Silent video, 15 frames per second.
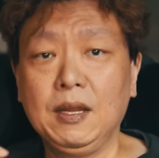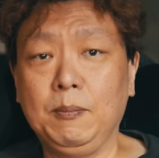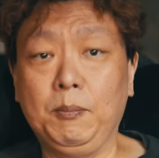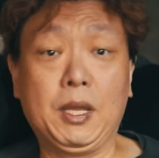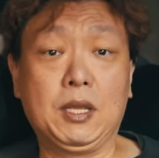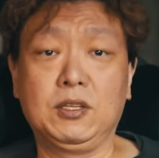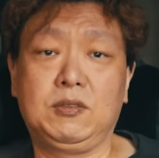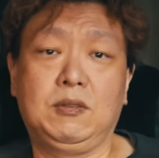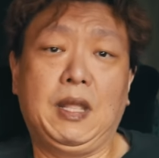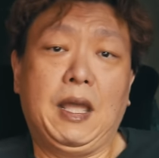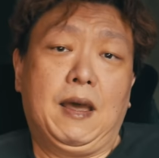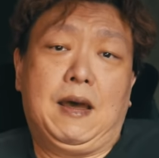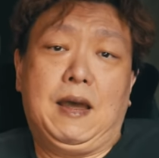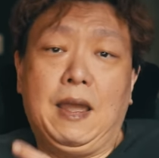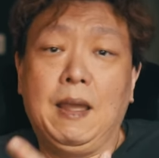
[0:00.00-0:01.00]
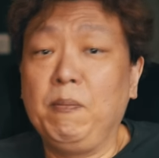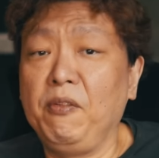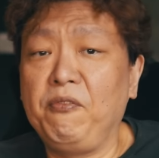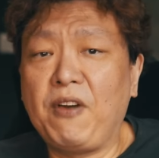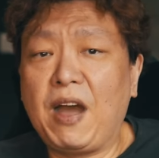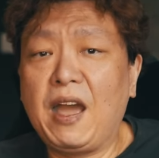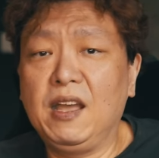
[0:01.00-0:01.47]
because there are
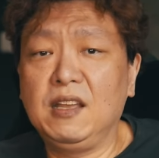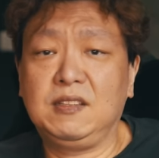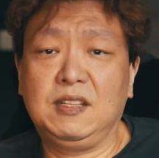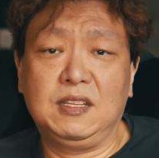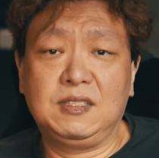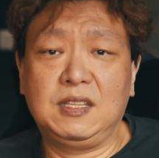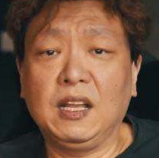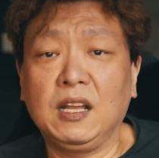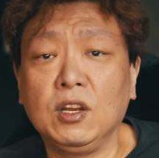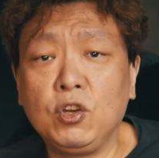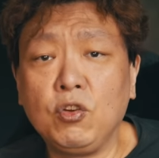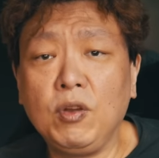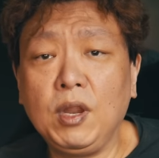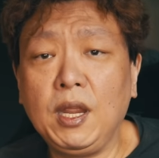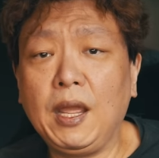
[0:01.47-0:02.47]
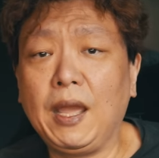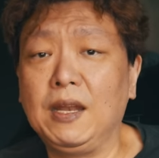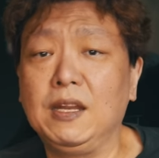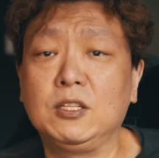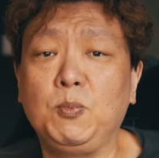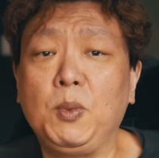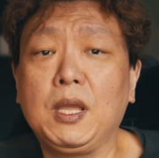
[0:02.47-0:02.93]
amplifiers, the circuitry,
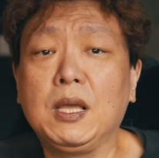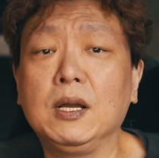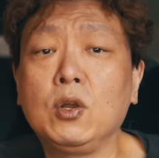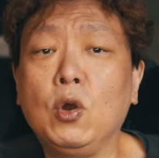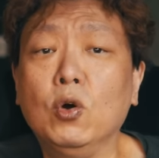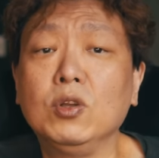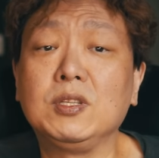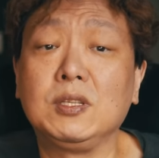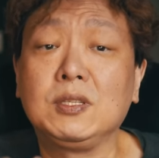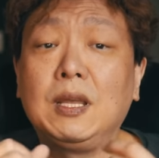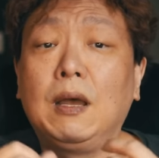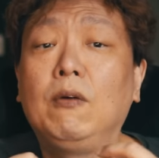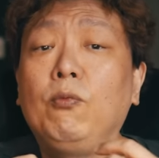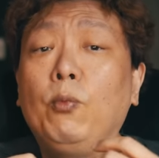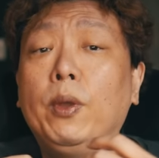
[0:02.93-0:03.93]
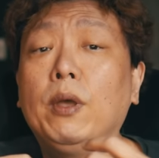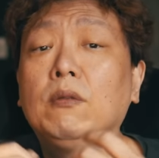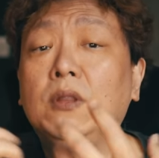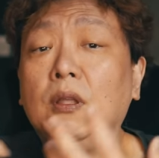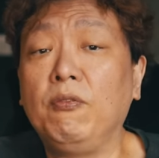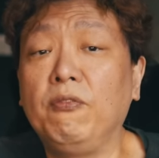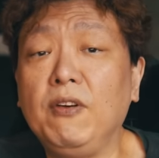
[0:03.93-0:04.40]
and the speaker codes itself will
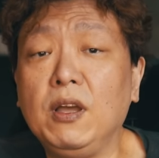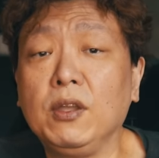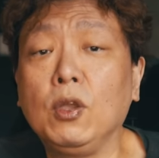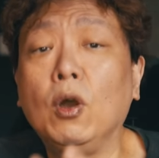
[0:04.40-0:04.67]
differ.